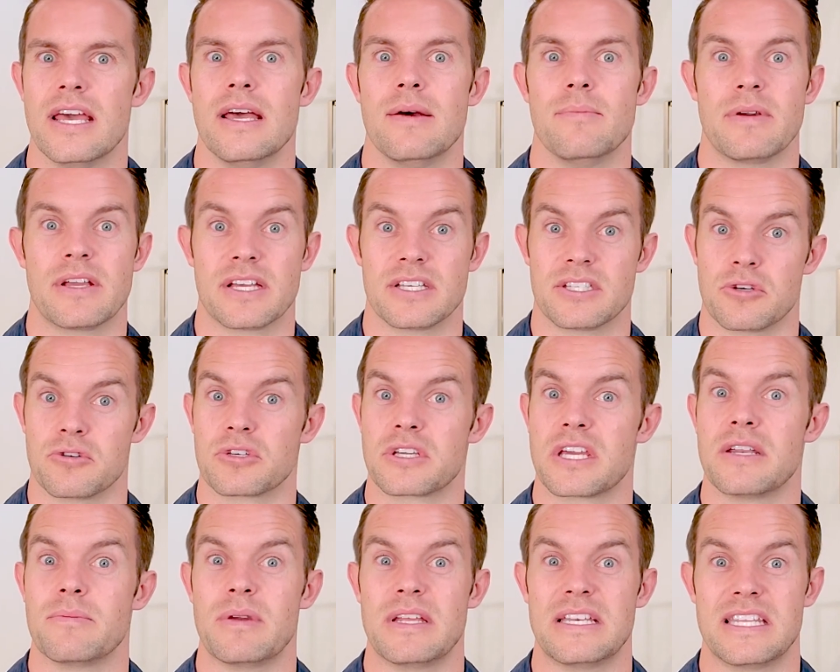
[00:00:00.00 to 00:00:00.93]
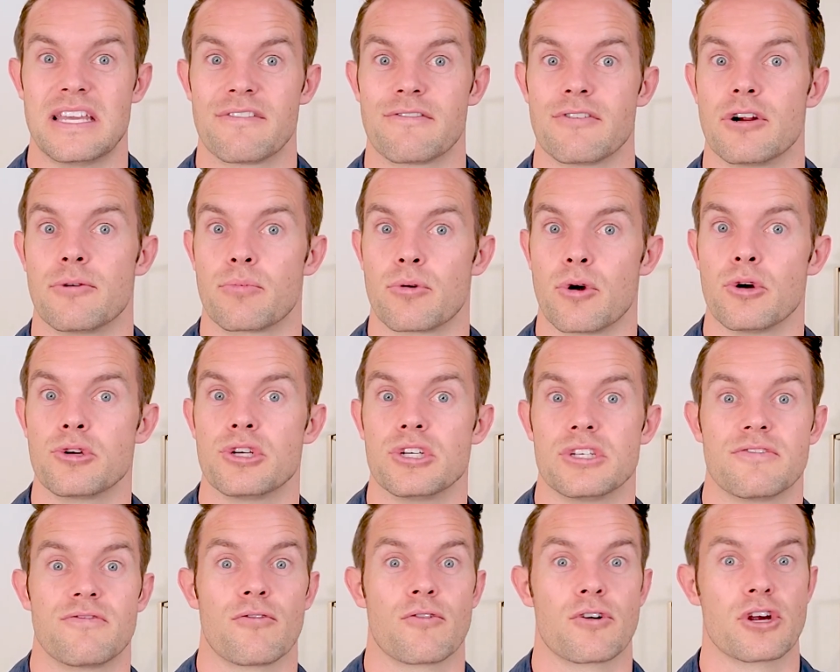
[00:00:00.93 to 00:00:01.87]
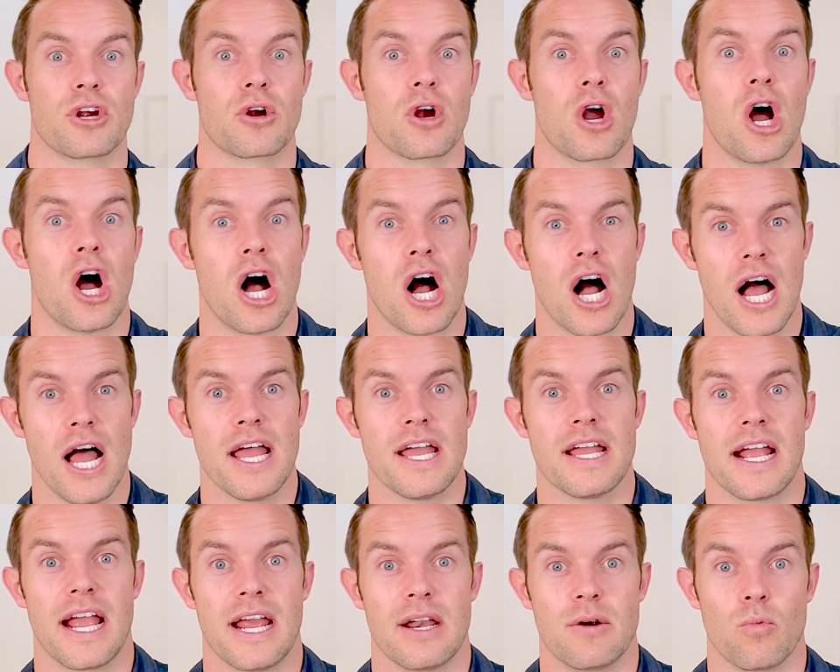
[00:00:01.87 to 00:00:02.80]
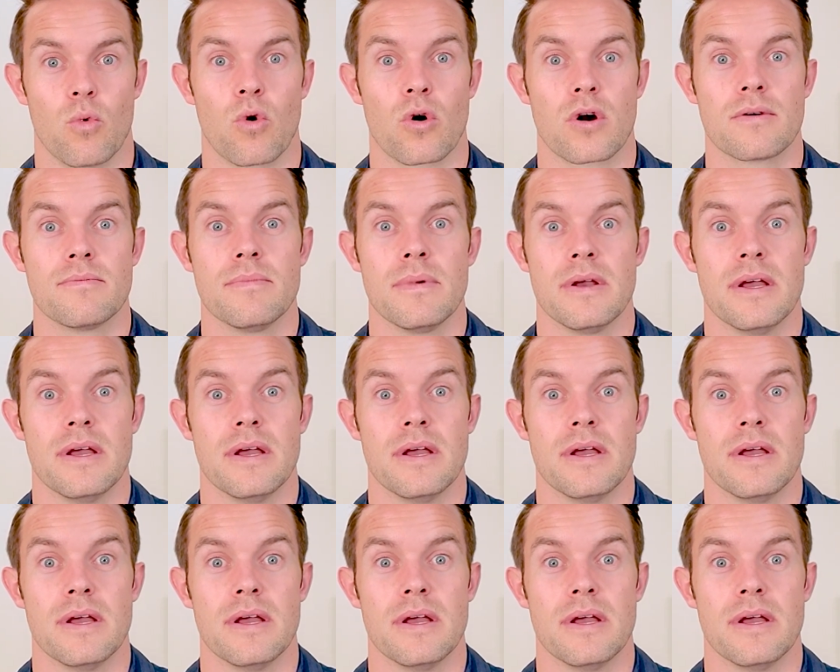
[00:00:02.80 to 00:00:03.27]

because there's gonna be different approaches for your hot and warm